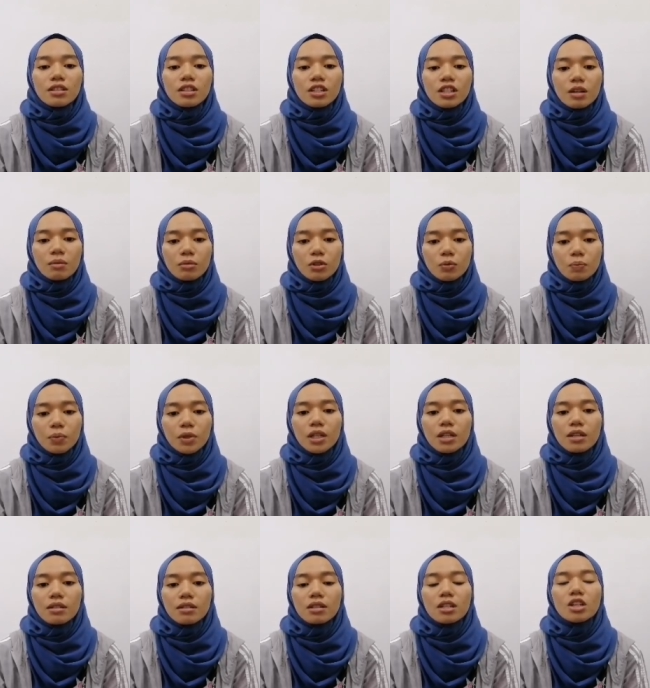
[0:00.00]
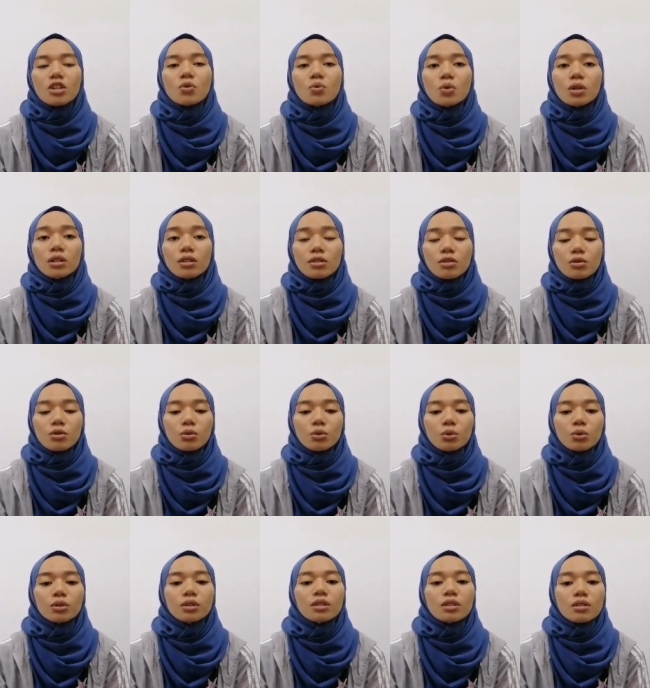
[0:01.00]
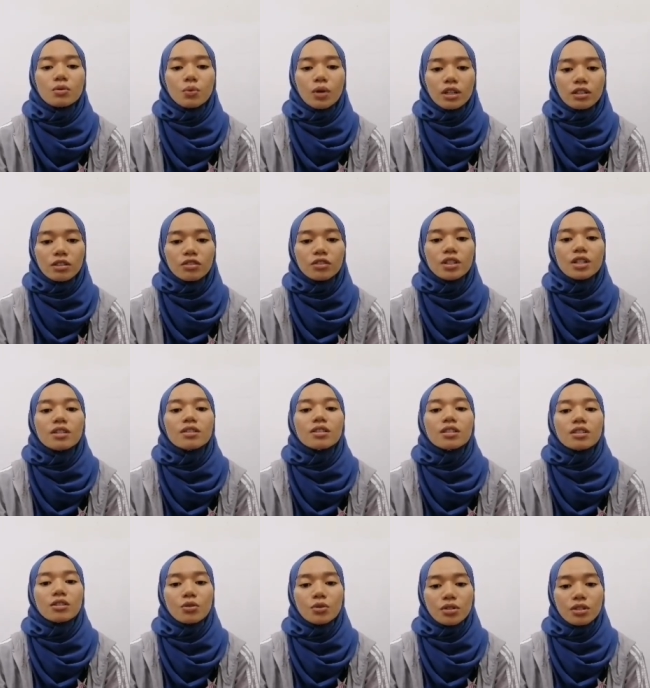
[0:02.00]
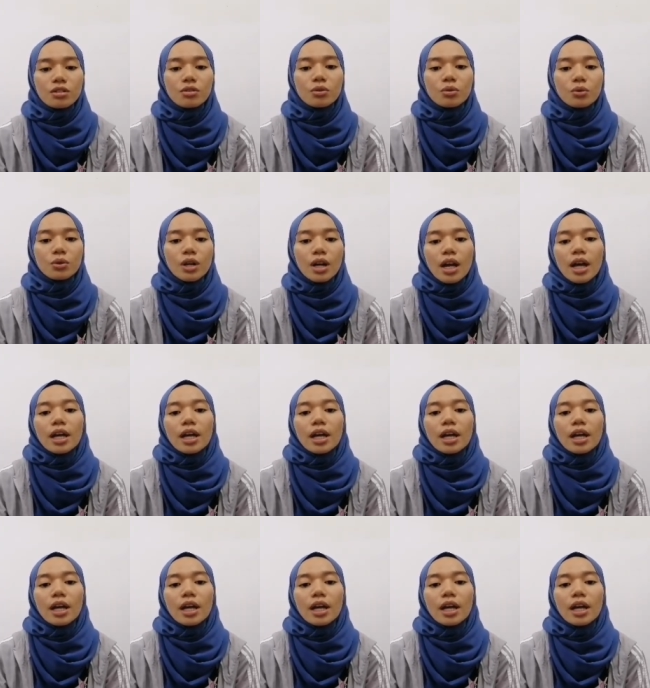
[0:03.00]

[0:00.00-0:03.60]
GWP is equals to 1300.